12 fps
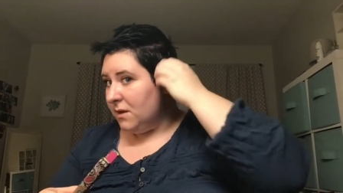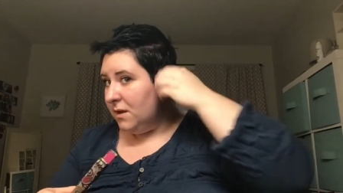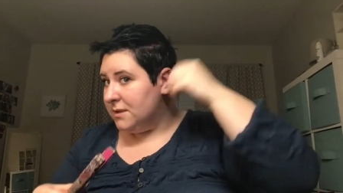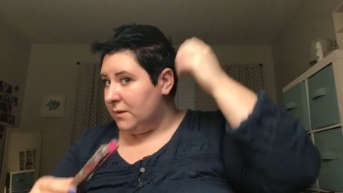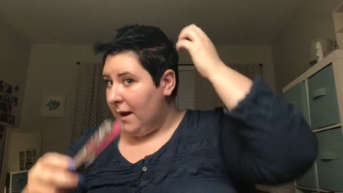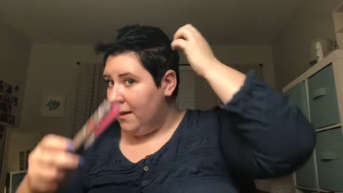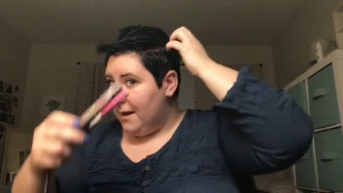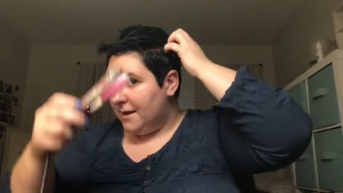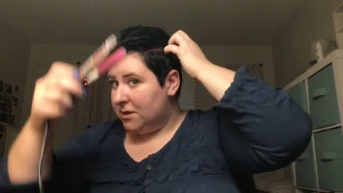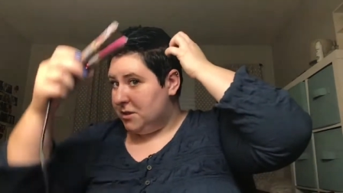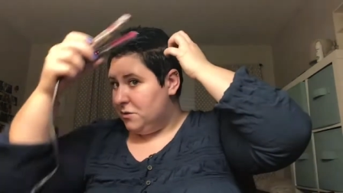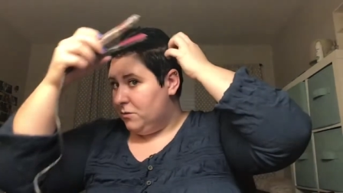So I like
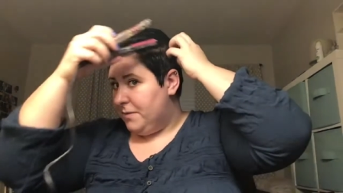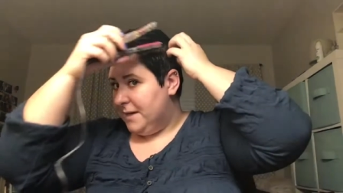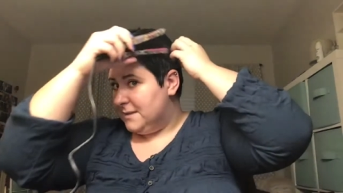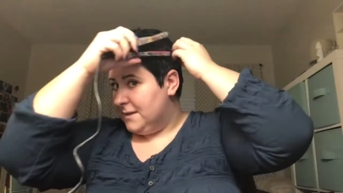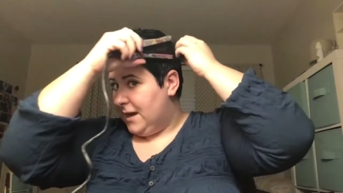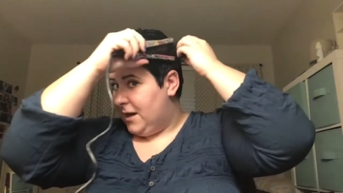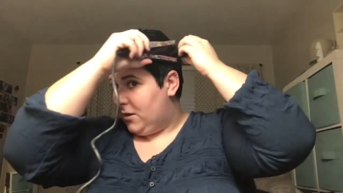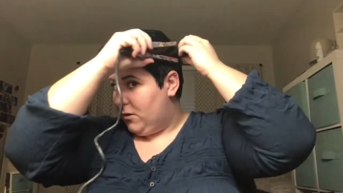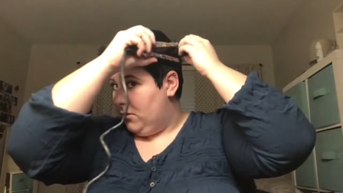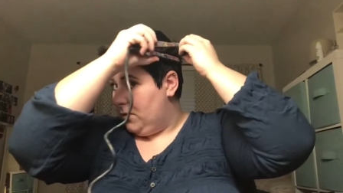to basically kind of curl